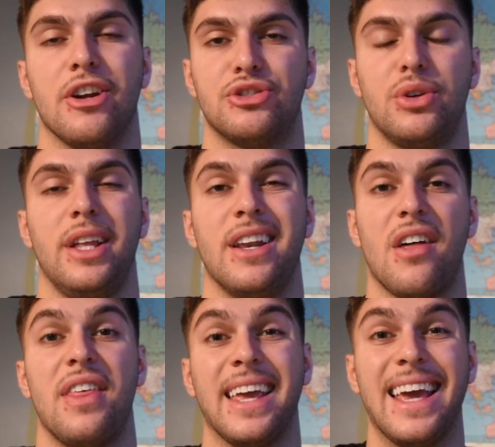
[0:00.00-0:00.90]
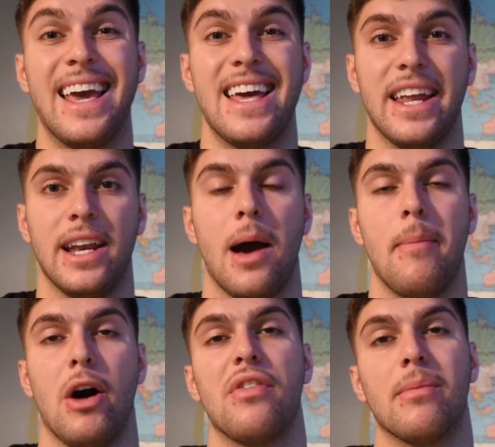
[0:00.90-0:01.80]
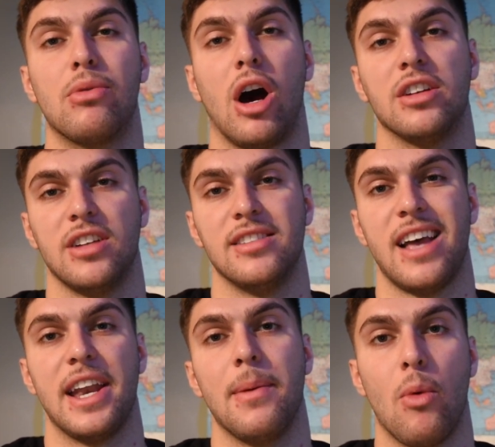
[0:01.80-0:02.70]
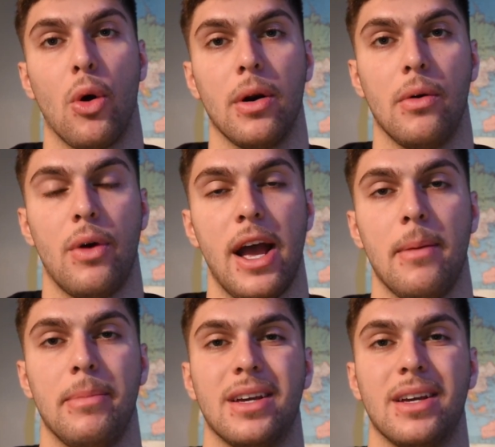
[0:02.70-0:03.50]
There's really nothing hidden about the process anymore, right?